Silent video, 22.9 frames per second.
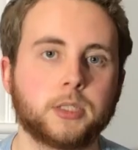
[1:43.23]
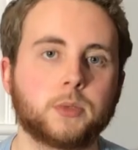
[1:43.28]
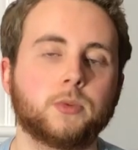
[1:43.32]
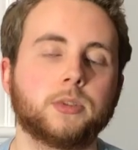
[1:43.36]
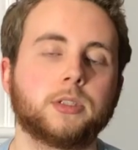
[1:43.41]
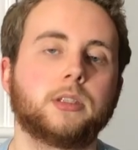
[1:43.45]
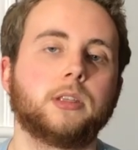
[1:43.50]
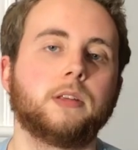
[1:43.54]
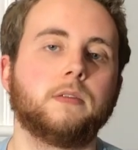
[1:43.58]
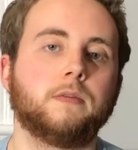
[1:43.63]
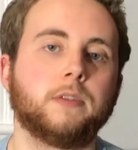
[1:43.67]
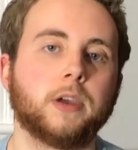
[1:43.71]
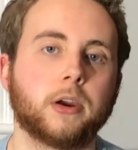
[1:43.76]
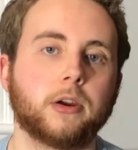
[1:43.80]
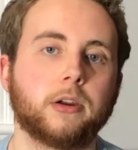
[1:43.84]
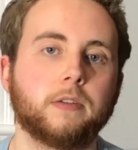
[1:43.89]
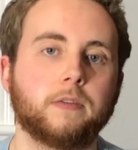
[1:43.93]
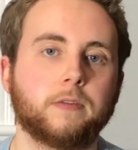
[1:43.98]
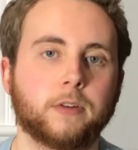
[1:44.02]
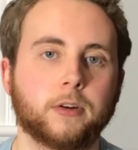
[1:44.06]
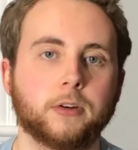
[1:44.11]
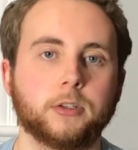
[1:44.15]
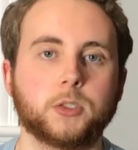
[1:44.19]
was the very
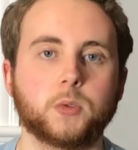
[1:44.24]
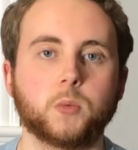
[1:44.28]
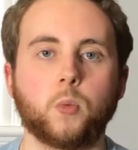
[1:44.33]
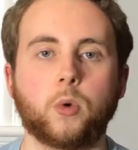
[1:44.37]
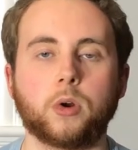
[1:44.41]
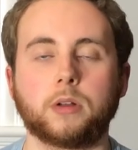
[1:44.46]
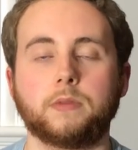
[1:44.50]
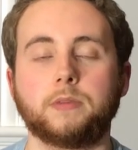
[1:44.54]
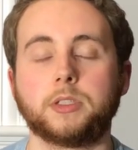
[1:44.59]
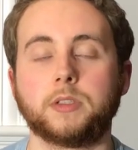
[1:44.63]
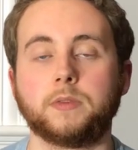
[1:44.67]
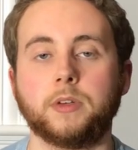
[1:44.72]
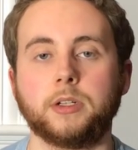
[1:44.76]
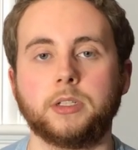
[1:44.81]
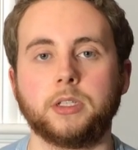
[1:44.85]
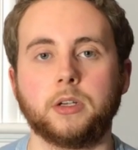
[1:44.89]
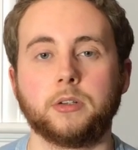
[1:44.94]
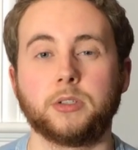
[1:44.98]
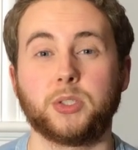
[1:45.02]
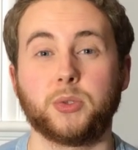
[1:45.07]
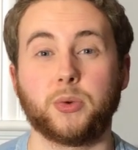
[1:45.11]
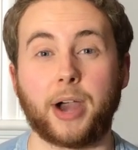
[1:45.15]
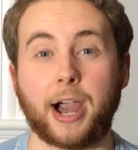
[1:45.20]
first one of his
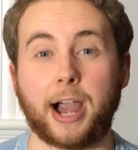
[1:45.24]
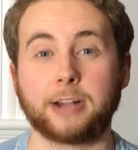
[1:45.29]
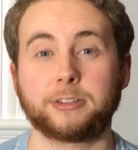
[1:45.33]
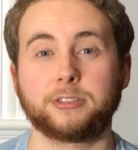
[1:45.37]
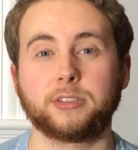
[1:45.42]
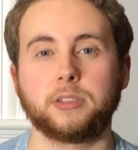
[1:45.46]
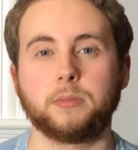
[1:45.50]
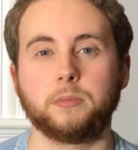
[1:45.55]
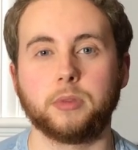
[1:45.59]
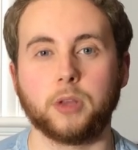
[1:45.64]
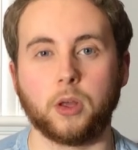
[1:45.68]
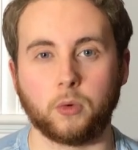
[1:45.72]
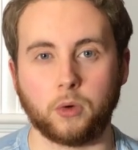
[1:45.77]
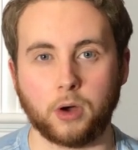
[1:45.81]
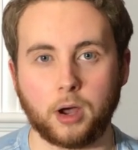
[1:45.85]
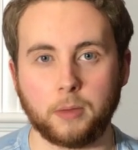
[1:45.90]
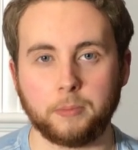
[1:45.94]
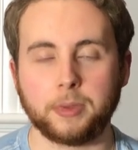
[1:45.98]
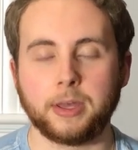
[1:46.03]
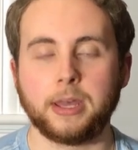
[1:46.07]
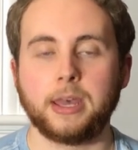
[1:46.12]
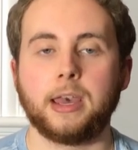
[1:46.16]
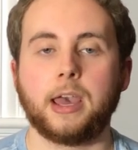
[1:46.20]
videos to actually blow
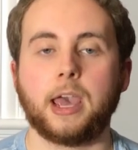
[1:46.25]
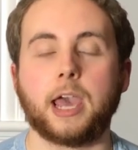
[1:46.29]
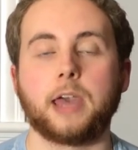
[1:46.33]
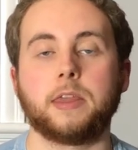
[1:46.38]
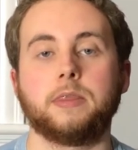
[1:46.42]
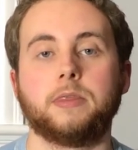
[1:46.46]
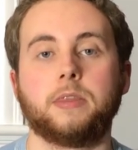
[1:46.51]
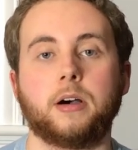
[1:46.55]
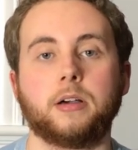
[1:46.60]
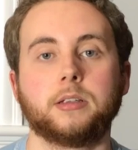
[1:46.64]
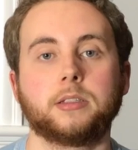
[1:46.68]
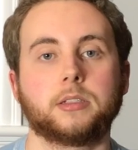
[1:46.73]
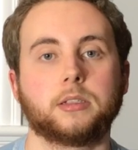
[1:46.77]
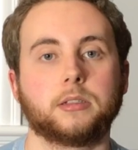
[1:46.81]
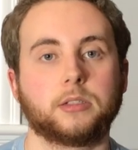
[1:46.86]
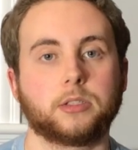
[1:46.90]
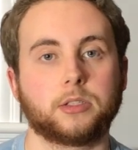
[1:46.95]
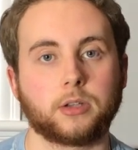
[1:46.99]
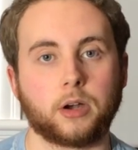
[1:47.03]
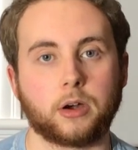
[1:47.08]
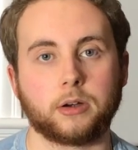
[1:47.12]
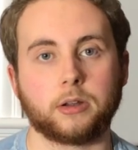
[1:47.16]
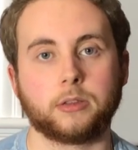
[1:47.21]
up, and thus
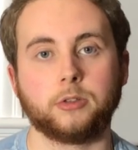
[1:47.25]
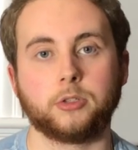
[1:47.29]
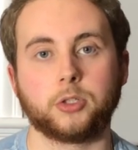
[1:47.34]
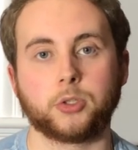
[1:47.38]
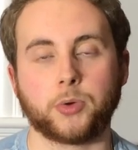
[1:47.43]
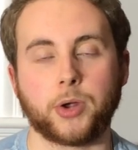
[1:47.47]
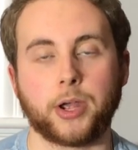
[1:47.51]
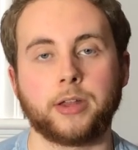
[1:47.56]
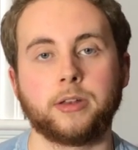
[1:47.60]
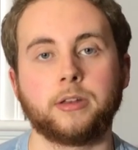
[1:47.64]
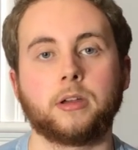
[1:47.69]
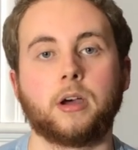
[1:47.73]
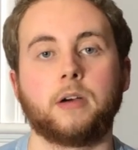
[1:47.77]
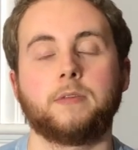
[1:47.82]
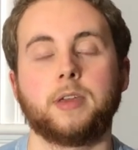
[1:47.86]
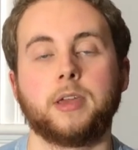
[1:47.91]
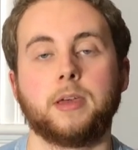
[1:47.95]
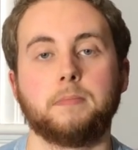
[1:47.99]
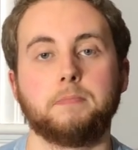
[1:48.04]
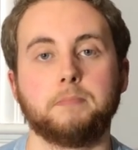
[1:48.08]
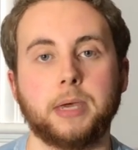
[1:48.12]
started the trend of him